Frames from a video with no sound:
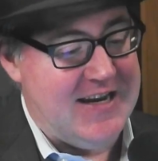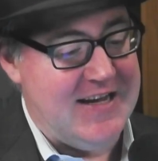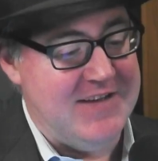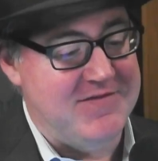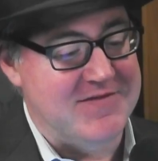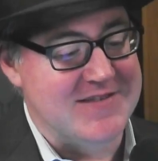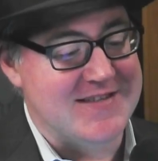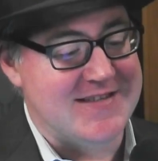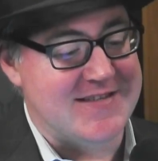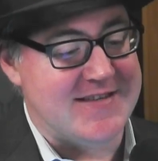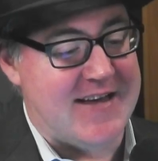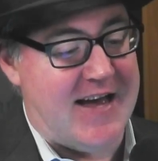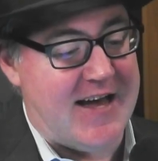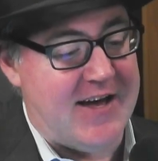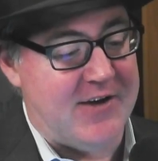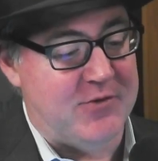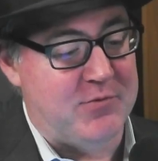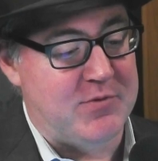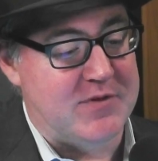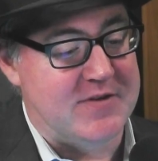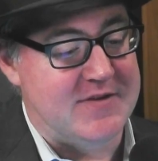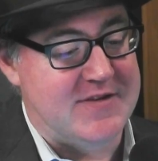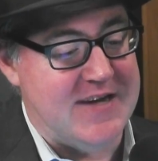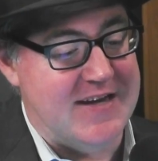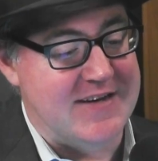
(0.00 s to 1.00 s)
even sailed
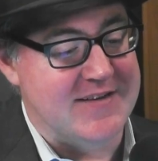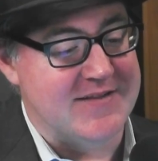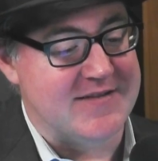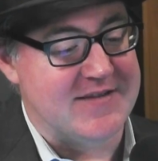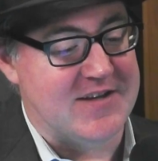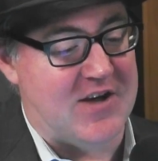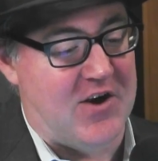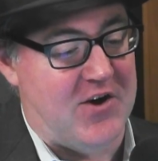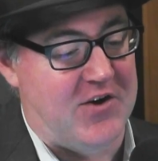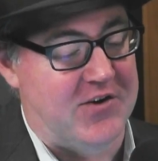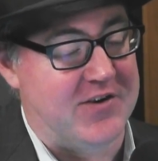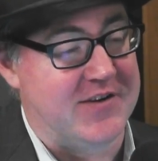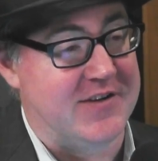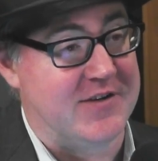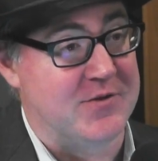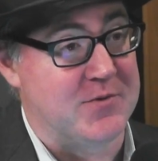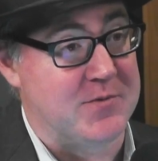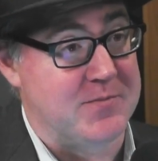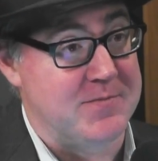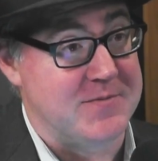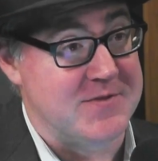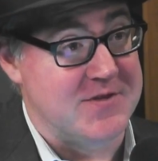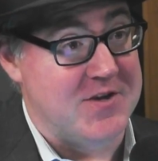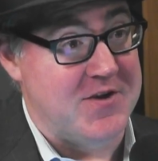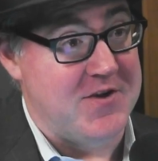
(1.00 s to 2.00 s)
with Dennis Conner to
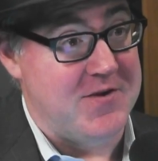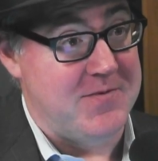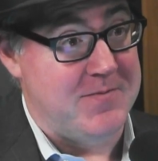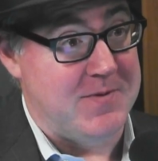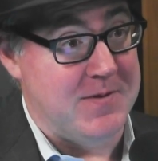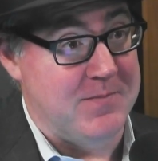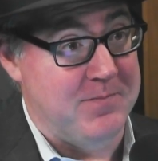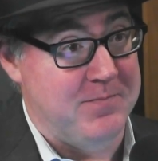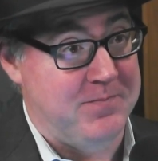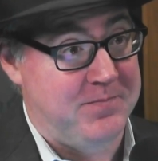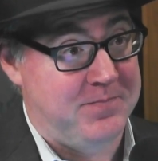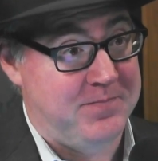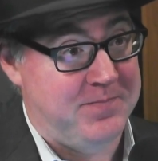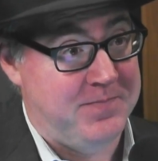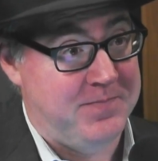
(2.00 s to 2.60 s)
observe him